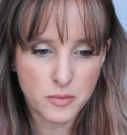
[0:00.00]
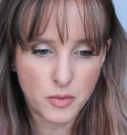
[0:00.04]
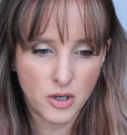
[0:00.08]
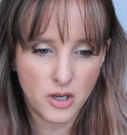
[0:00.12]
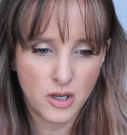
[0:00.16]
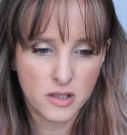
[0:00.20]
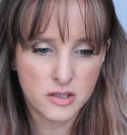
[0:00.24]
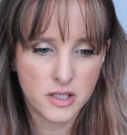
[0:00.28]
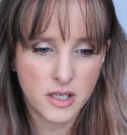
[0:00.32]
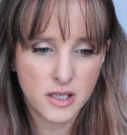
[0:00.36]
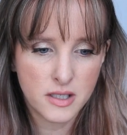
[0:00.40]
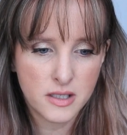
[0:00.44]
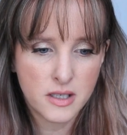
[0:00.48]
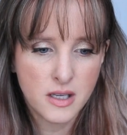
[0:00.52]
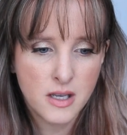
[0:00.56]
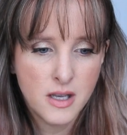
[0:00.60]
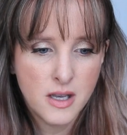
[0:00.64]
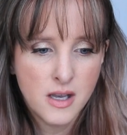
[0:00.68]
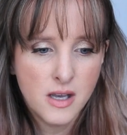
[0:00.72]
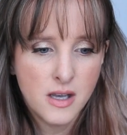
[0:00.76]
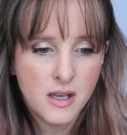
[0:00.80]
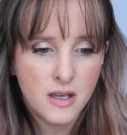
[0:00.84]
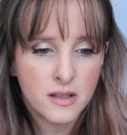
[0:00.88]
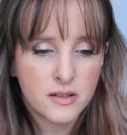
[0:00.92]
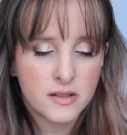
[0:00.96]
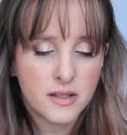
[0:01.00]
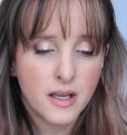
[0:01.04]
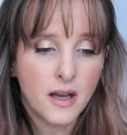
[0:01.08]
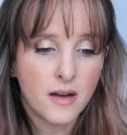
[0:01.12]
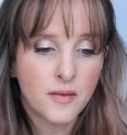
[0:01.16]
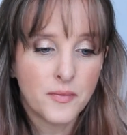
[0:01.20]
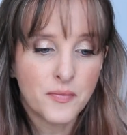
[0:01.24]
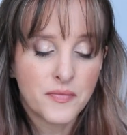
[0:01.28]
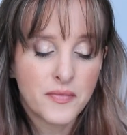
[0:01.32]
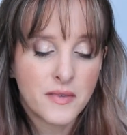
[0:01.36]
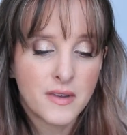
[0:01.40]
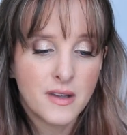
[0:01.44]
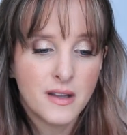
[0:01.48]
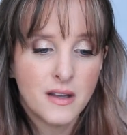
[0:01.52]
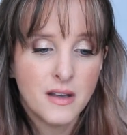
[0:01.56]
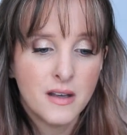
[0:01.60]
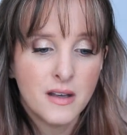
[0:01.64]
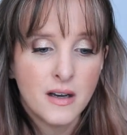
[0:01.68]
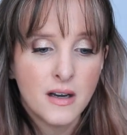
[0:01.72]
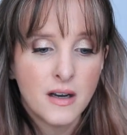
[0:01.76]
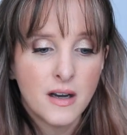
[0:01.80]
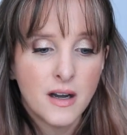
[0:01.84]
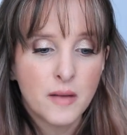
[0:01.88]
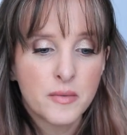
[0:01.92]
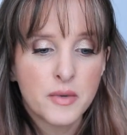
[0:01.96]
project. So yeah.
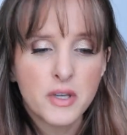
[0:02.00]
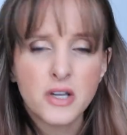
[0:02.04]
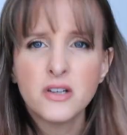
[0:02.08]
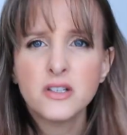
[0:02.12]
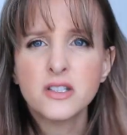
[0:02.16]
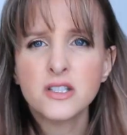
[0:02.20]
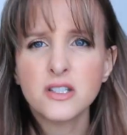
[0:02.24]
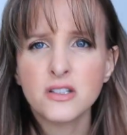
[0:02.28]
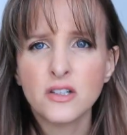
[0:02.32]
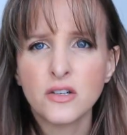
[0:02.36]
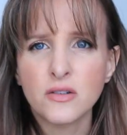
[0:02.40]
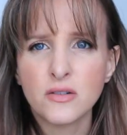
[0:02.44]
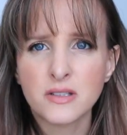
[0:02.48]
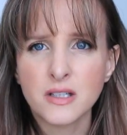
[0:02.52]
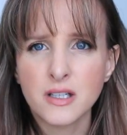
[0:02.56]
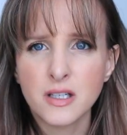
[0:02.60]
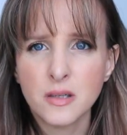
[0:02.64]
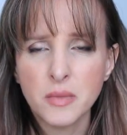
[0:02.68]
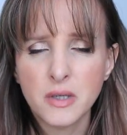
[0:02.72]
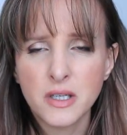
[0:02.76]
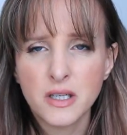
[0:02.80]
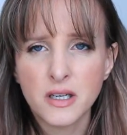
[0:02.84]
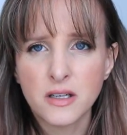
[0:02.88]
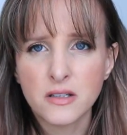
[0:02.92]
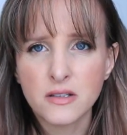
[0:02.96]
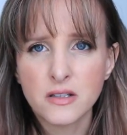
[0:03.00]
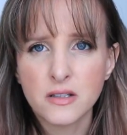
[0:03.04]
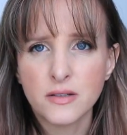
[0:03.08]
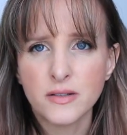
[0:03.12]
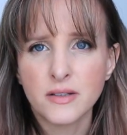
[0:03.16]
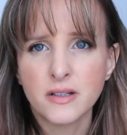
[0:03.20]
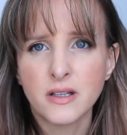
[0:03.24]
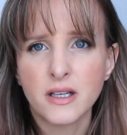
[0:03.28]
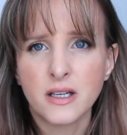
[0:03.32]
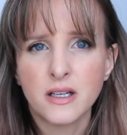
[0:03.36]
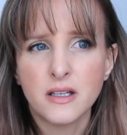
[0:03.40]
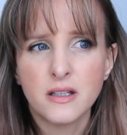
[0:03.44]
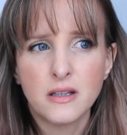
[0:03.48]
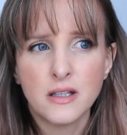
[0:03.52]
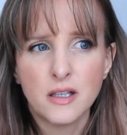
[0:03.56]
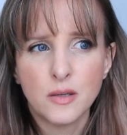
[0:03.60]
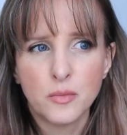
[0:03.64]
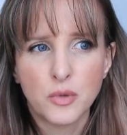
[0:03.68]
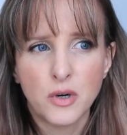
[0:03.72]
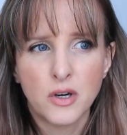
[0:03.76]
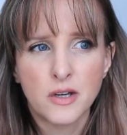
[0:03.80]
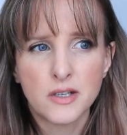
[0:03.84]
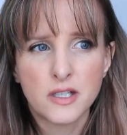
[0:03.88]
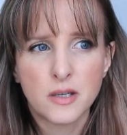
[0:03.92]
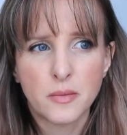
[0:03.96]
I'm curious to know, is anybody else doing like a
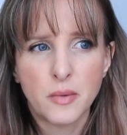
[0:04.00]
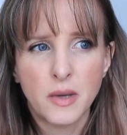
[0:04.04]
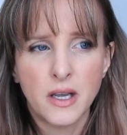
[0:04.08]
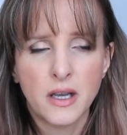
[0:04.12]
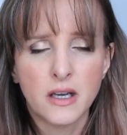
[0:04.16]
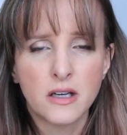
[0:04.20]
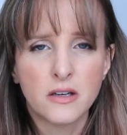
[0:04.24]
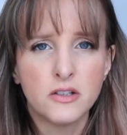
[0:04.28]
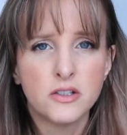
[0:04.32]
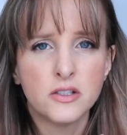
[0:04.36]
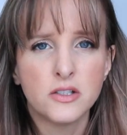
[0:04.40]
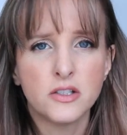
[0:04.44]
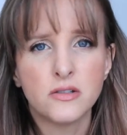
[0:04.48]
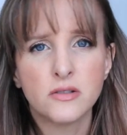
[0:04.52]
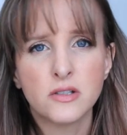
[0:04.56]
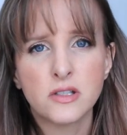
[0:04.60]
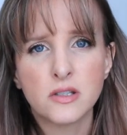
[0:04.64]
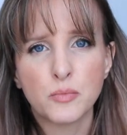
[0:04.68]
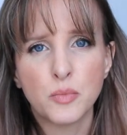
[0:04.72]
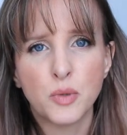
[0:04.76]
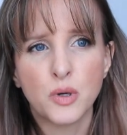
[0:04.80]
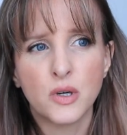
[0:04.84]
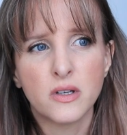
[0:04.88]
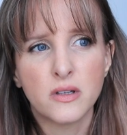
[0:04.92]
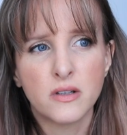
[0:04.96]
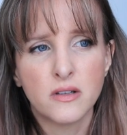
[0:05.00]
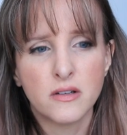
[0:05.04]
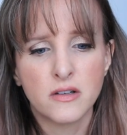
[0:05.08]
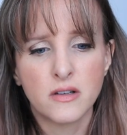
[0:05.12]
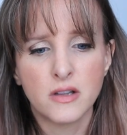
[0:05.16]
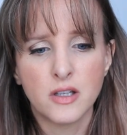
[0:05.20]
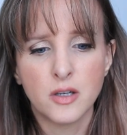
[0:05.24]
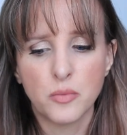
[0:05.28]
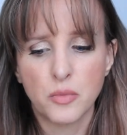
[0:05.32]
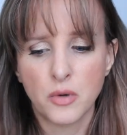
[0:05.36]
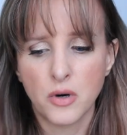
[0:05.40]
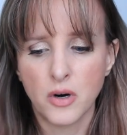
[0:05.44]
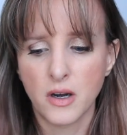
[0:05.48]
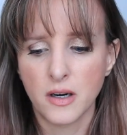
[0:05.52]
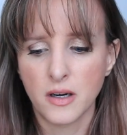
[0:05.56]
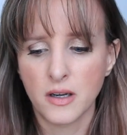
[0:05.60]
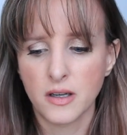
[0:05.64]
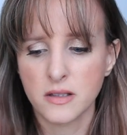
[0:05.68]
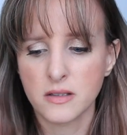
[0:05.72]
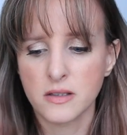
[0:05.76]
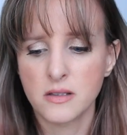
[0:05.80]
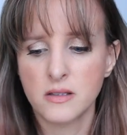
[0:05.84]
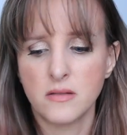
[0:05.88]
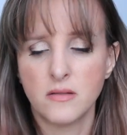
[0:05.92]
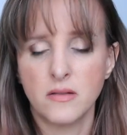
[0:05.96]
lip project pan, or do you just put your lip
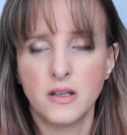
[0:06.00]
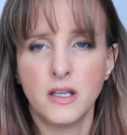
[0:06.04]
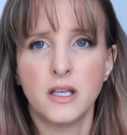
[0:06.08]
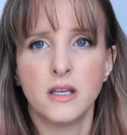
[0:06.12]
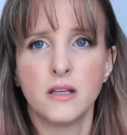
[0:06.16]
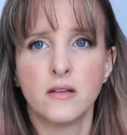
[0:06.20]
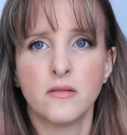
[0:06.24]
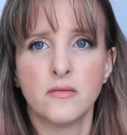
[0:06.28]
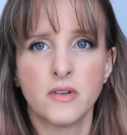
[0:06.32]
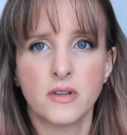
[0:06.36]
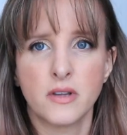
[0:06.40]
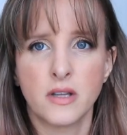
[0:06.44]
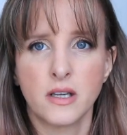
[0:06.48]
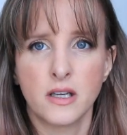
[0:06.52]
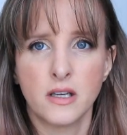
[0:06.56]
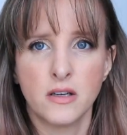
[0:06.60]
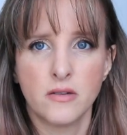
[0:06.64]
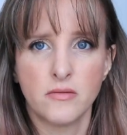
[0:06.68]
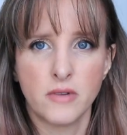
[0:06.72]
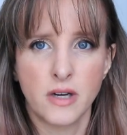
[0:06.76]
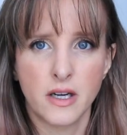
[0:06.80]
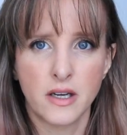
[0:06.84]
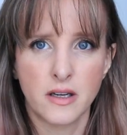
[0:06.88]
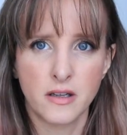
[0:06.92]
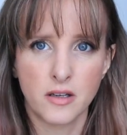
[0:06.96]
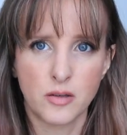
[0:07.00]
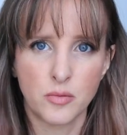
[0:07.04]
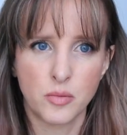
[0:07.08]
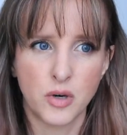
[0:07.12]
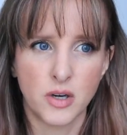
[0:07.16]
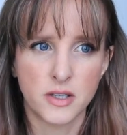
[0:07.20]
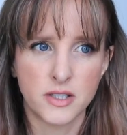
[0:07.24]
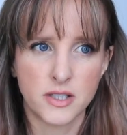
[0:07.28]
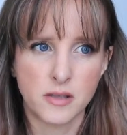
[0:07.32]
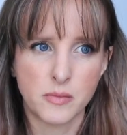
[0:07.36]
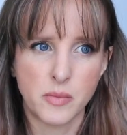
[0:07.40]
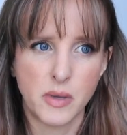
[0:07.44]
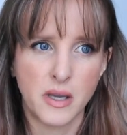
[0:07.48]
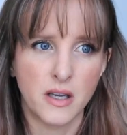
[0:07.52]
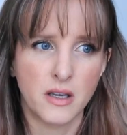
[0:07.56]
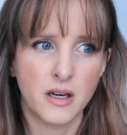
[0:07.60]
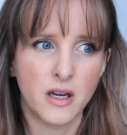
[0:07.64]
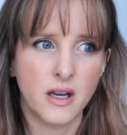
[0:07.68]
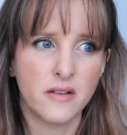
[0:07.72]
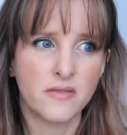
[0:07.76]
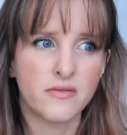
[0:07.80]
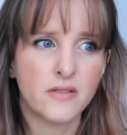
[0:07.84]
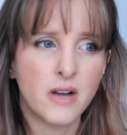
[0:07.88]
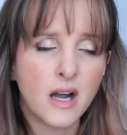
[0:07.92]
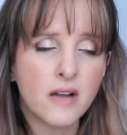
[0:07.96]
products in with like your regular project pan?
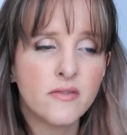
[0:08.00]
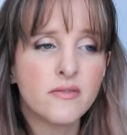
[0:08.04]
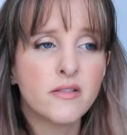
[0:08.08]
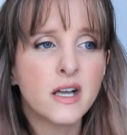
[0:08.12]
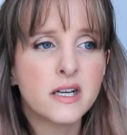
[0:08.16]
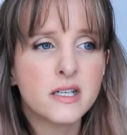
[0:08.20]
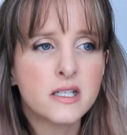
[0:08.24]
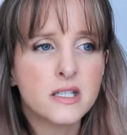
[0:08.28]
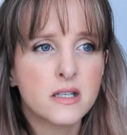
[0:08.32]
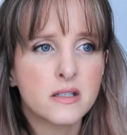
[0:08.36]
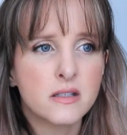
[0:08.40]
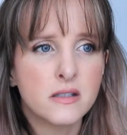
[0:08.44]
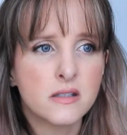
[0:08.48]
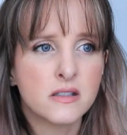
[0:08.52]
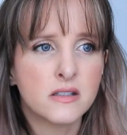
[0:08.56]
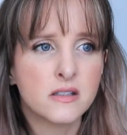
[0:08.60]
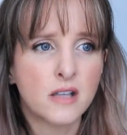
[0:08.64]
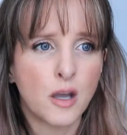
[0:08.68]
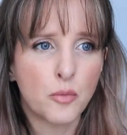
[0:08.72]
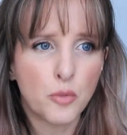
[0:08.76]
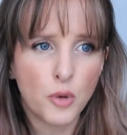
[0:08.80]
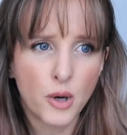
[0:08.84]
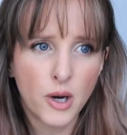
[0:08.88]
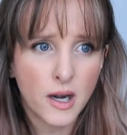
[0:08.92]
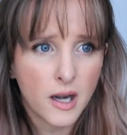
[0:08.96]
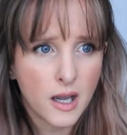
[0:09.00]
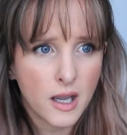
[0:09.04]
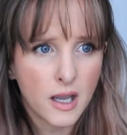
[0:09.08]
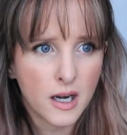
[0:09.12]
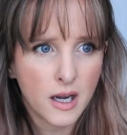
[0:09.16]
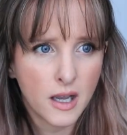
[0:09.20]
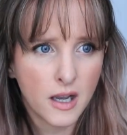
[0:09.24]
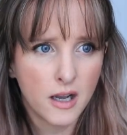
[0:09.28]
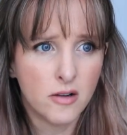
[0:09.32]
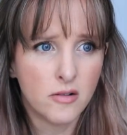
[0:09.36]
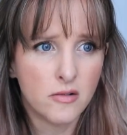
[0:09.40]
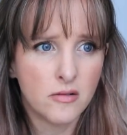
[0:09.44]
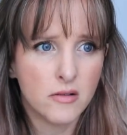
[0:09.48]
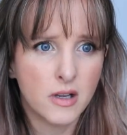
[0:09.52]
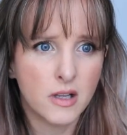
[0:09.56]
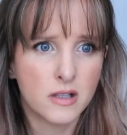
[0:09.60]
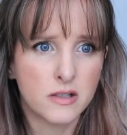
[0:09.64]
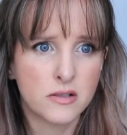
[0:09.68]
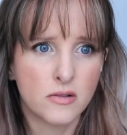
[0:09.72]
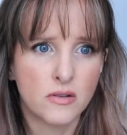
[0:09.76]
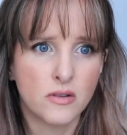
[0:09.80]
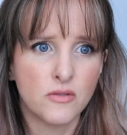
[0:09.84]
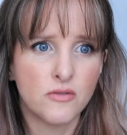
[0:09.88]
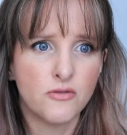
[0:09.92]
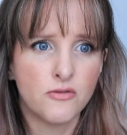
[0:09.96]
I've liked separating it out and
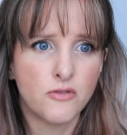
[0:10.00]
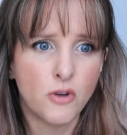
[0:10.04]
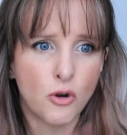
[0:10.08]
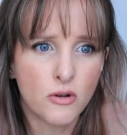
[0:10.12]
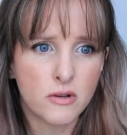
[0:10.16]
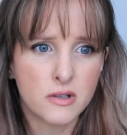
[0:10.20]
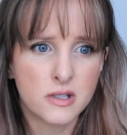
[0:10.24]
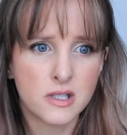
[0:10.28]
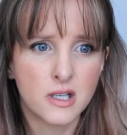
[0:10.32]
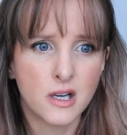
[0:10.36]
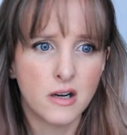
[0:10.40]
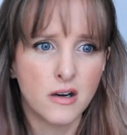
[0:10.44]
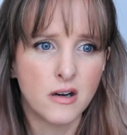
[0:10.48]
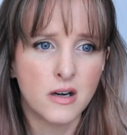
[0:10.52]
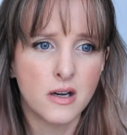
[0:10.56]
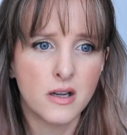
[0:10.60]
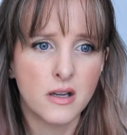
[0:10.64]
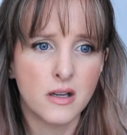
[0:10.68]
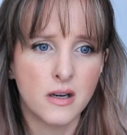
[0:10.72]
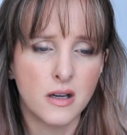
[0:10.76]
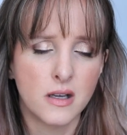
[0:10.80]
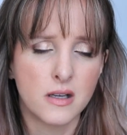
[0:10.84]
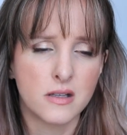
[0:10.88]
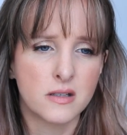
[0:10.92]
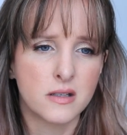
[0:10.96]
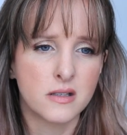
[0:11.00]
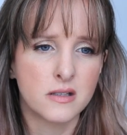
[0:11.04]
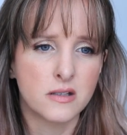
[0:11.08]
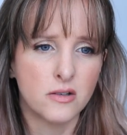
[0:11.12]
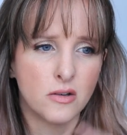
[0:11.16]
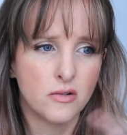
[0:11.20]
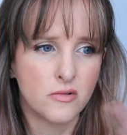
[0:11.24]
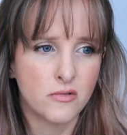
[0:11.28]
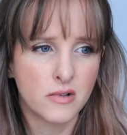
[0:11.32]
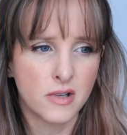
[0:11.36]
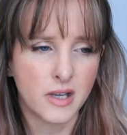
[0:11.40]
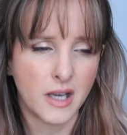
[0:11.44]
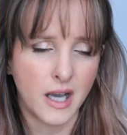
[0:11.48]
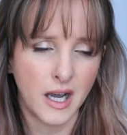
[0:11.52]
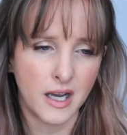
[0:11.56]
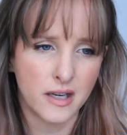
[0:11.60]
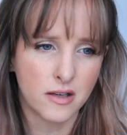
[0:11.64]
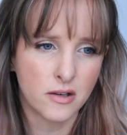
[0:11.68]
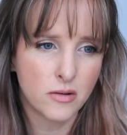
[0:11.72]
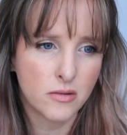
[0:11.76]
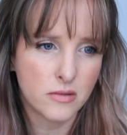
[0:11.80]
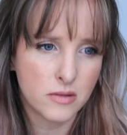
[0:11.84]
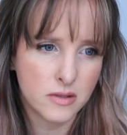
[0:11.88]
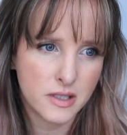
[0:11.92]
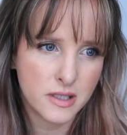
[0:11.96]
sort of focusing on it as its own
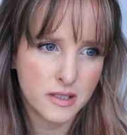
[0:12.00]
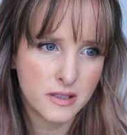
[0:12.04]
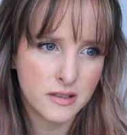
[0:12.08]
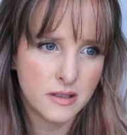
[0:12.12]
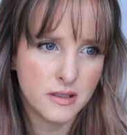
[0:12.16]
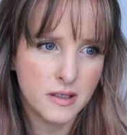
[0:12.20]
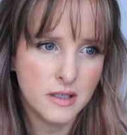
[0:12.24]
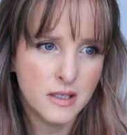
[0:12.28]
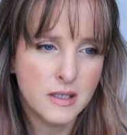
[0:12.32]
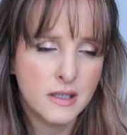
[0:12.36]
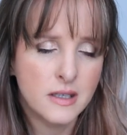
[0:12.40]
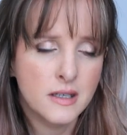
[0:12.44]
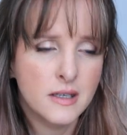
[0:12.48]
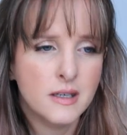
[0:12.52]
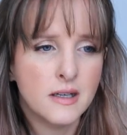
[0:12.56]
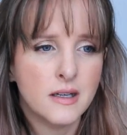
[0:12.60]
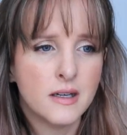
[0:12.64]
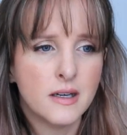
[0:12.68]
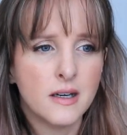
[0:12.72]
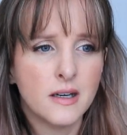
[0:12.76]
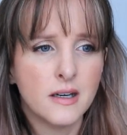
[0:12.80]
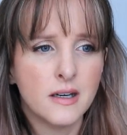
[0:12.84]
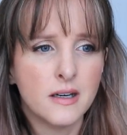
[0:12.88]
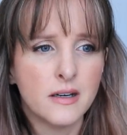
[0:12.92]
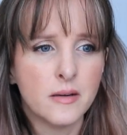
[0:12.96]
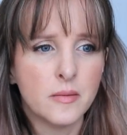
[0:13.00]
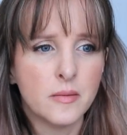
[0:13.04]
category. But